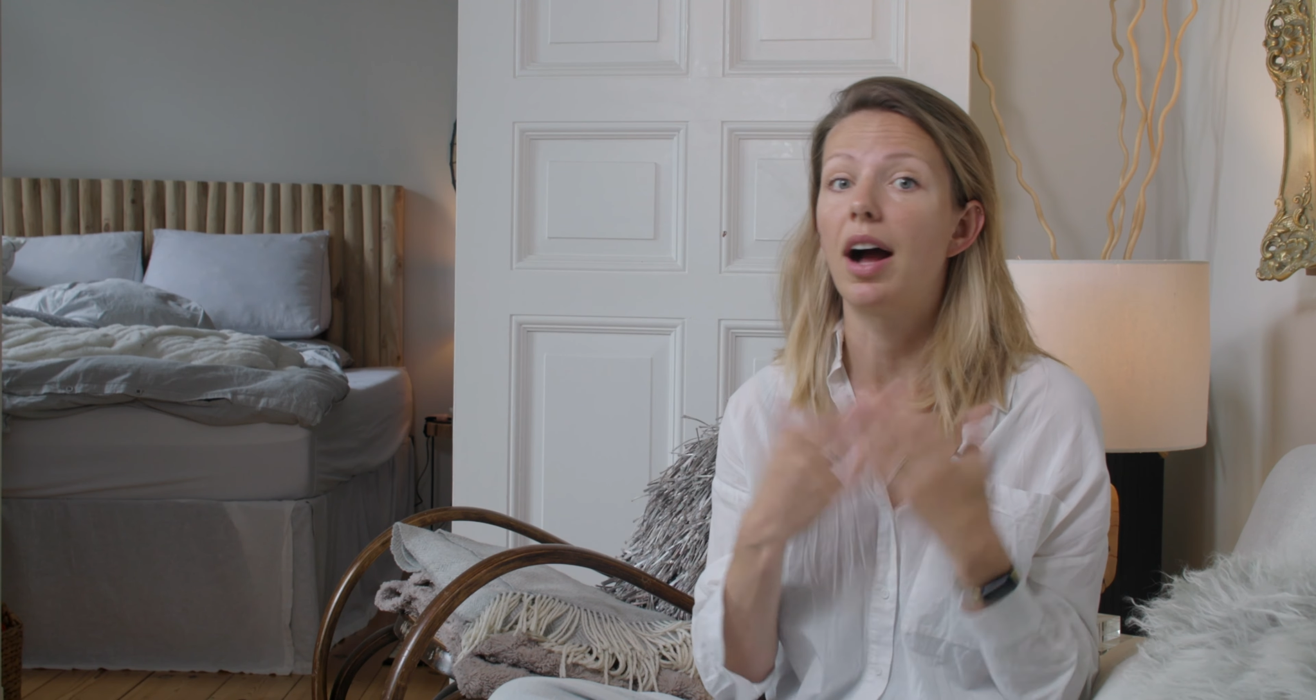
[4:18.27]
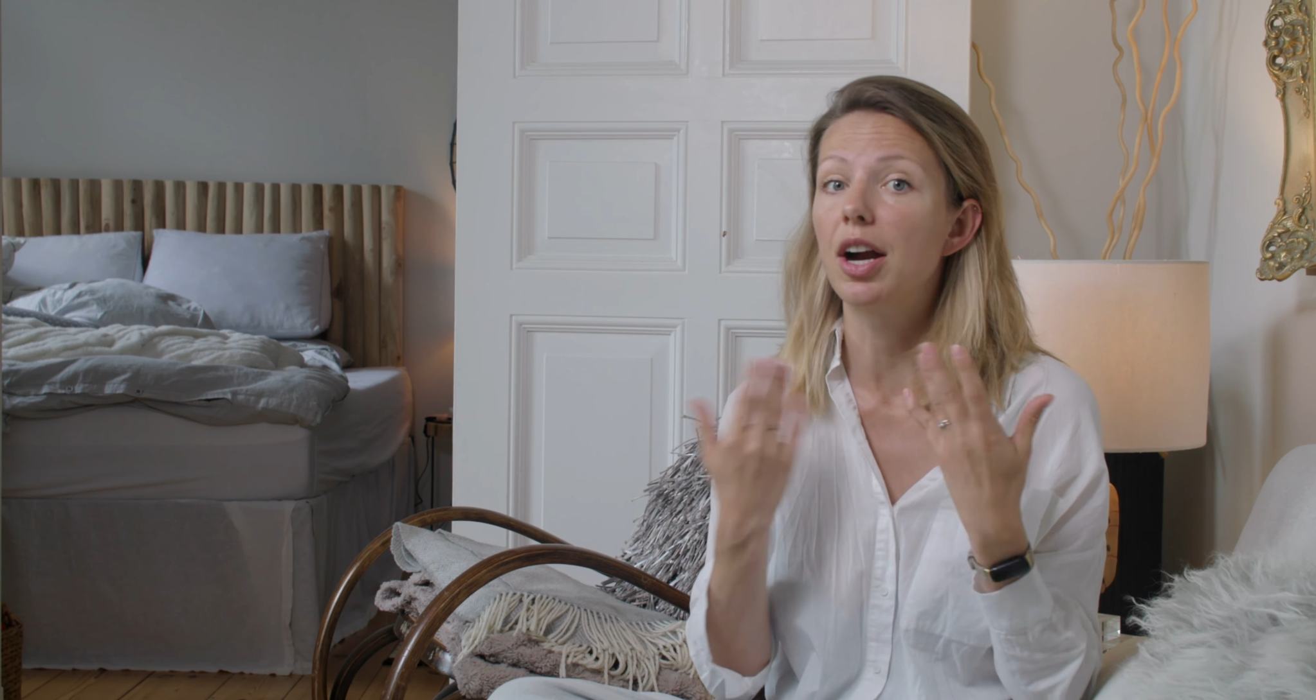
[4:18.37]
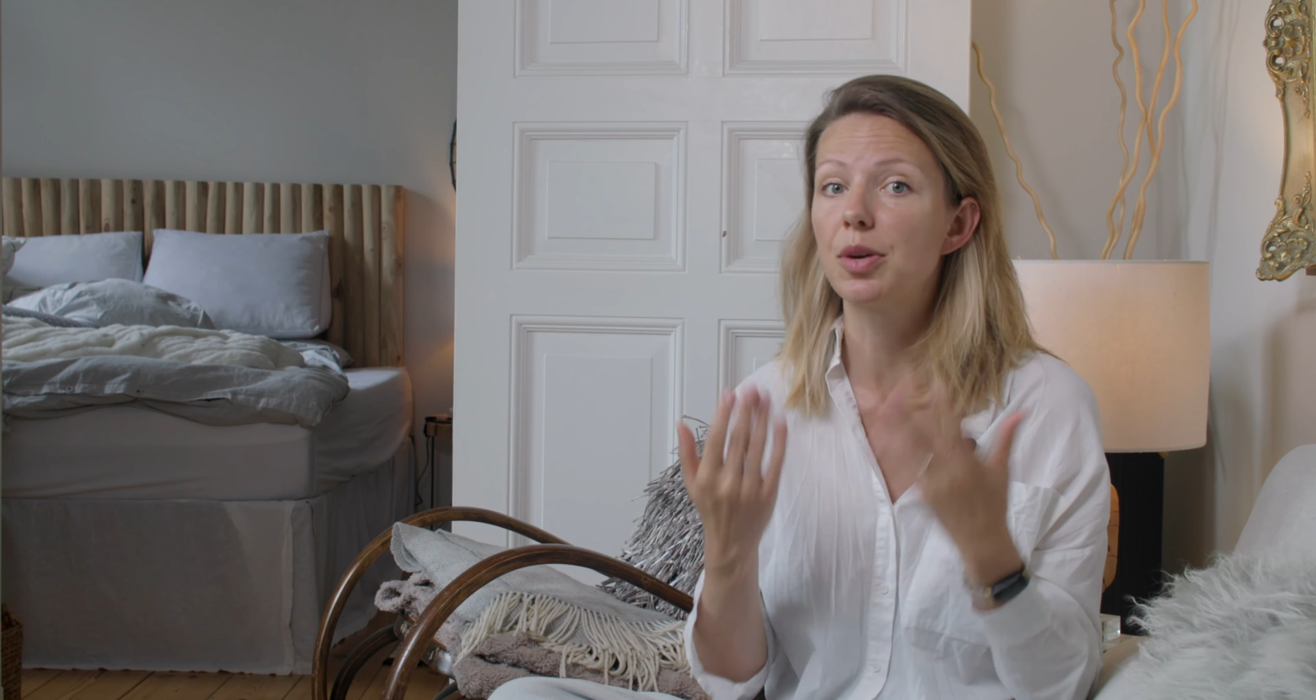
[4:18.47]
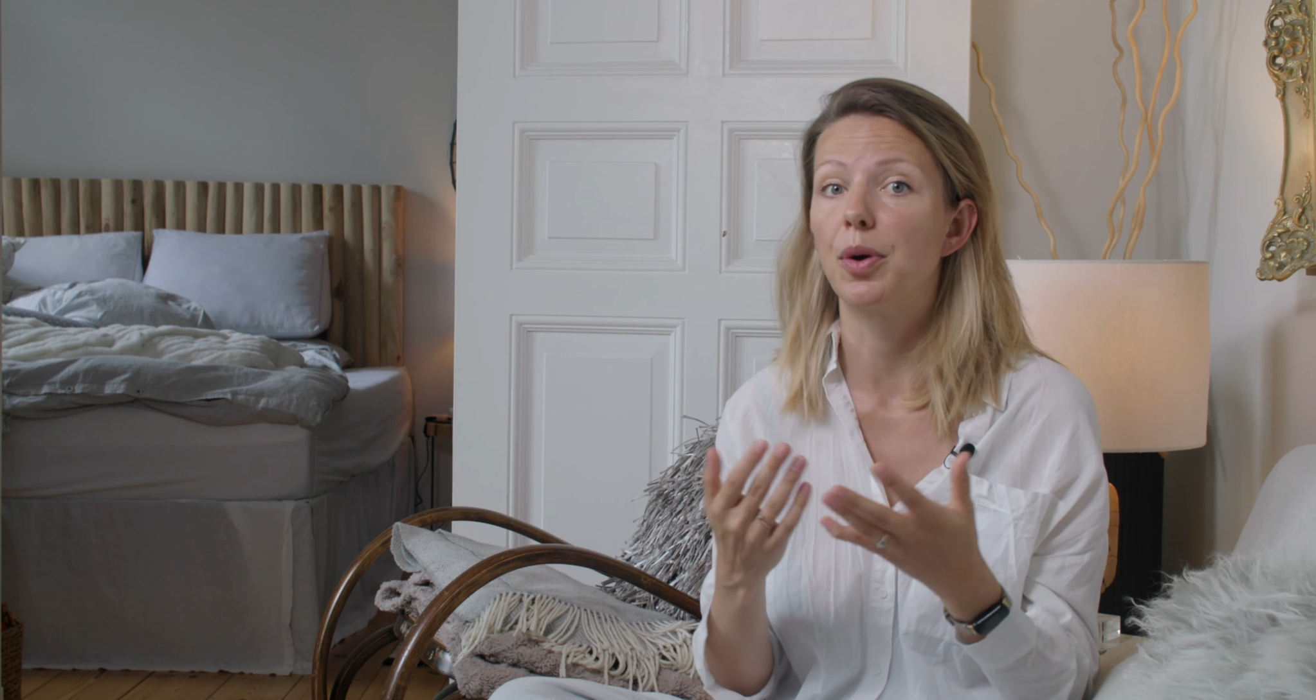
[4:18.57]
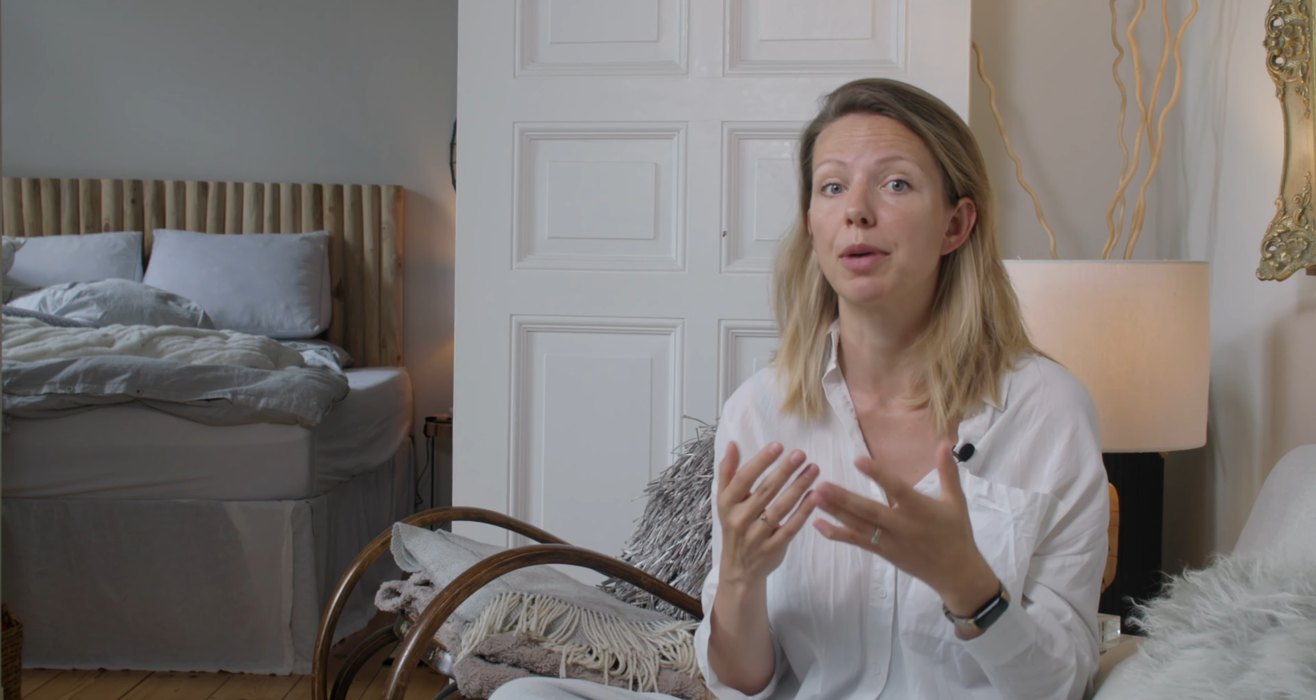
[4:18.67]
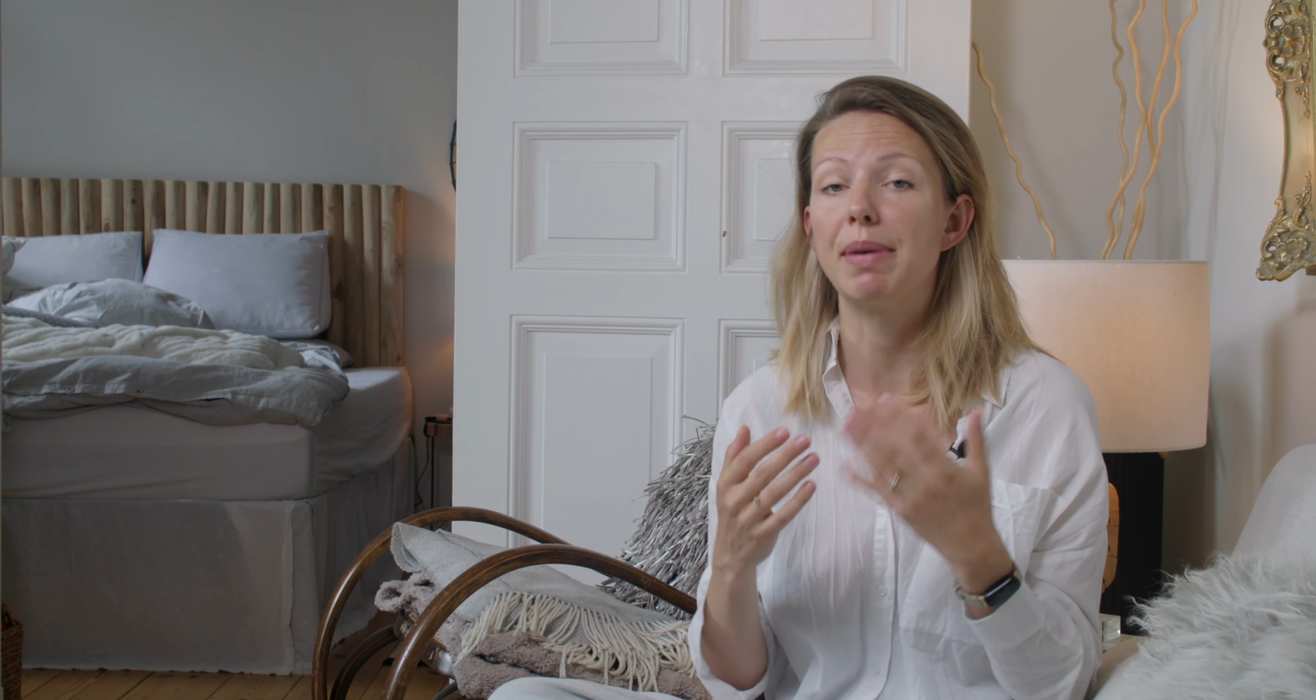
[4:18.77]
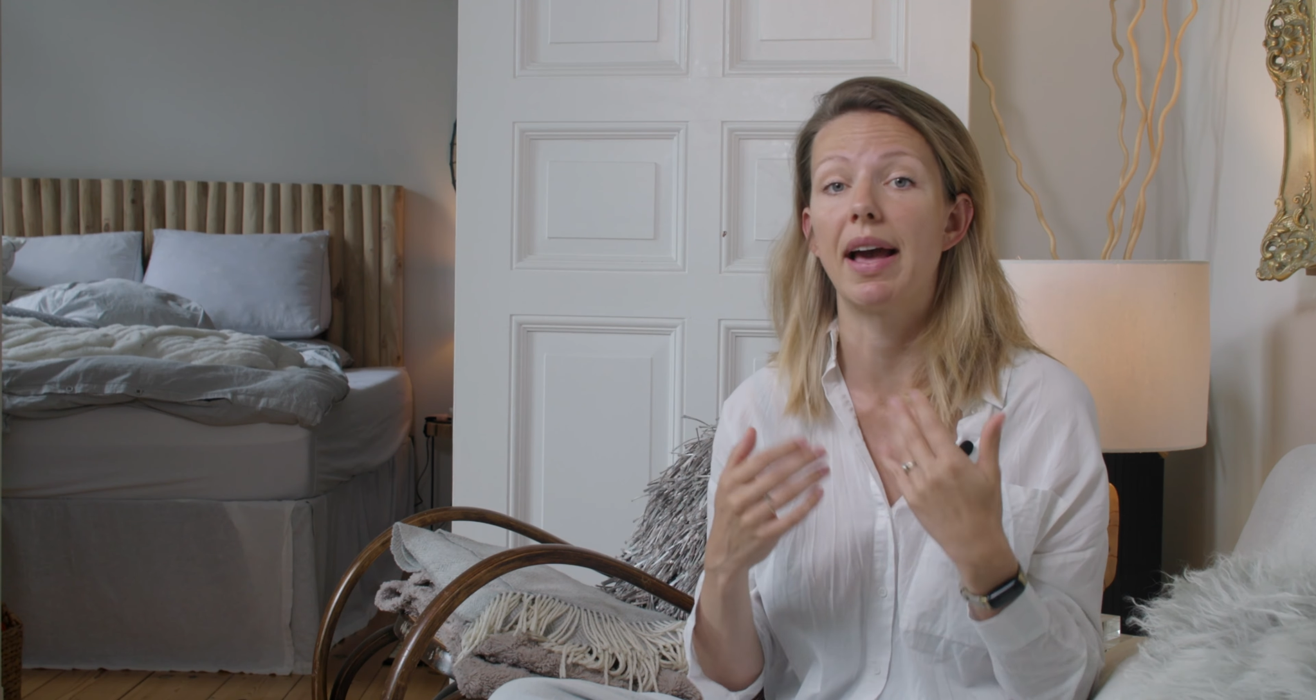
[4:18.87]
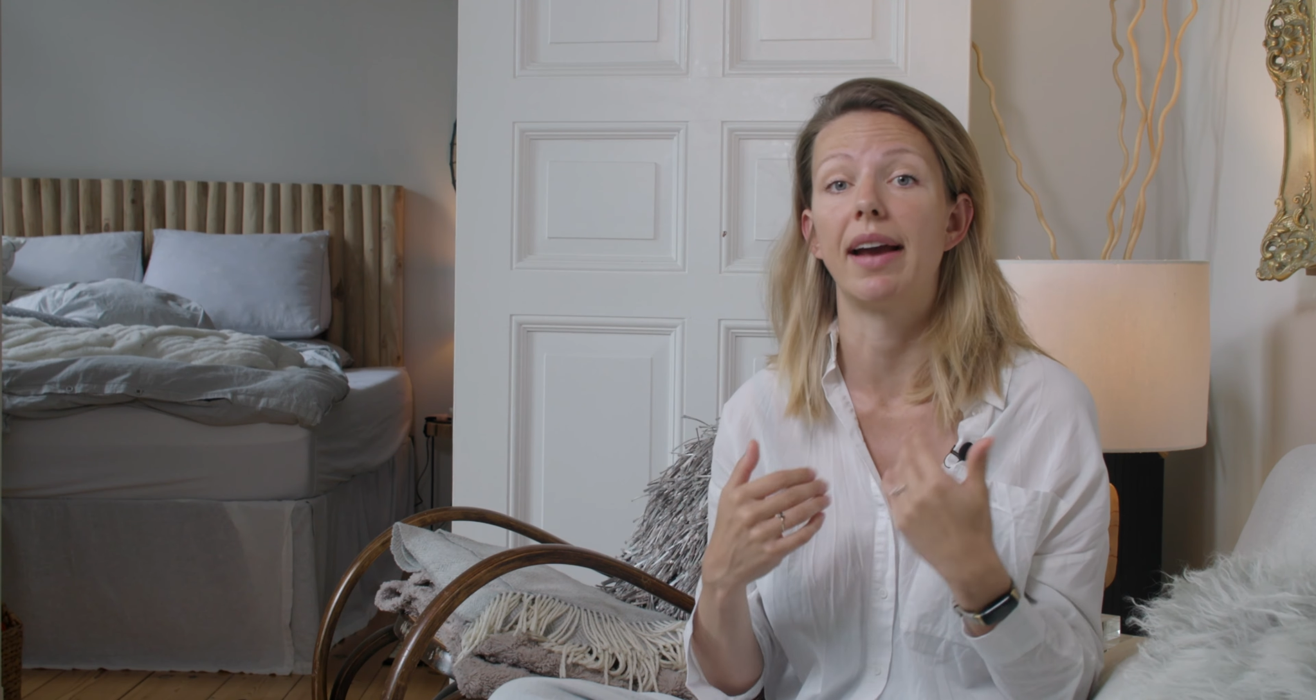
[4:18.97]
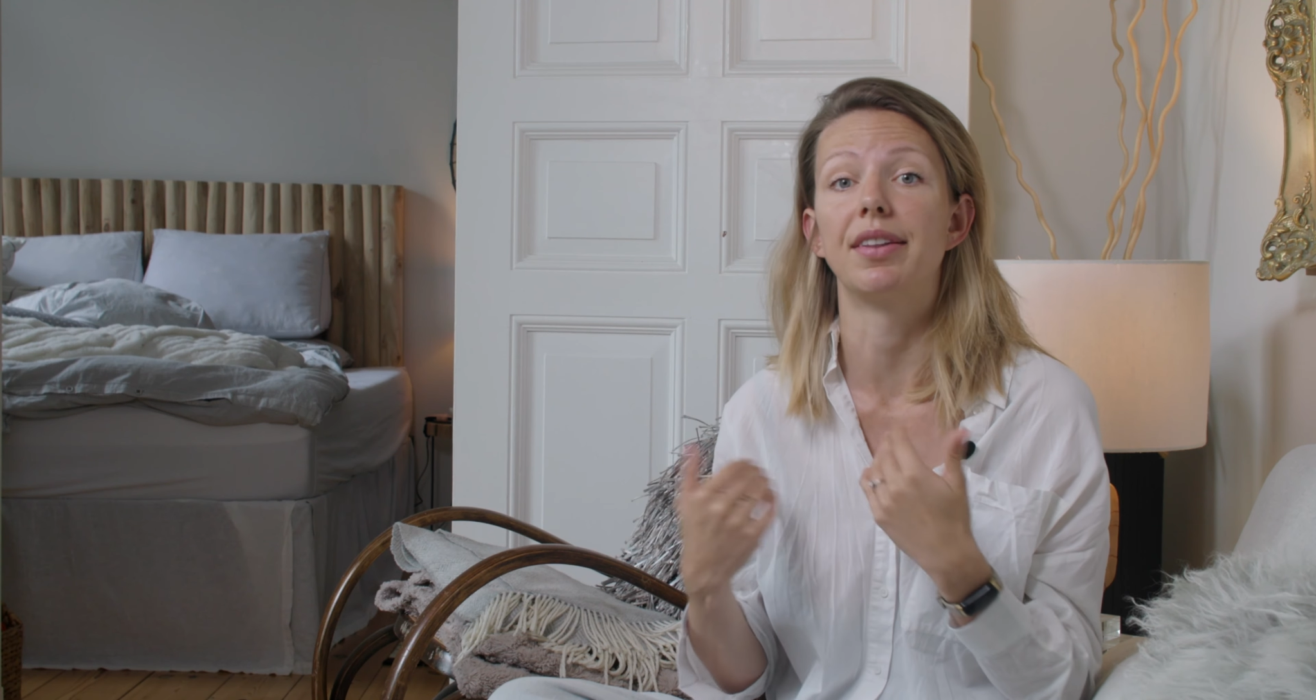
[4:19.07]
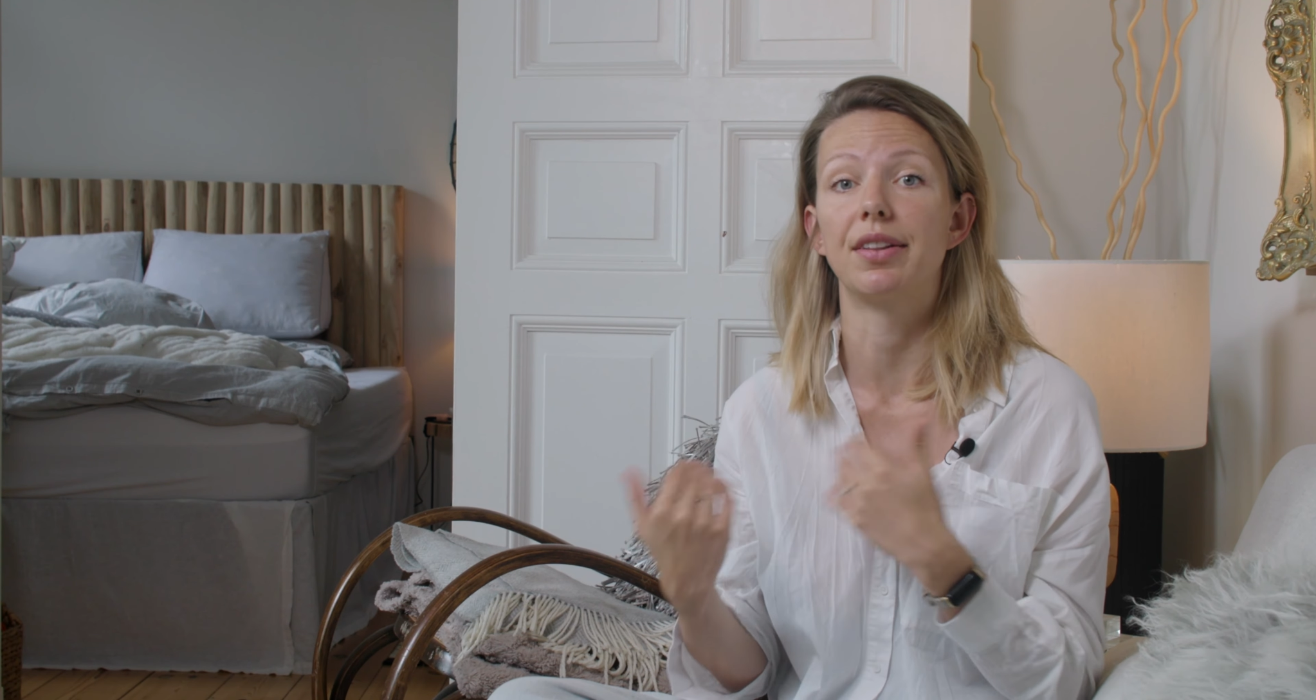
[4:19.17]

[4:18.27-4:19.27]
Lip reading: artwork behind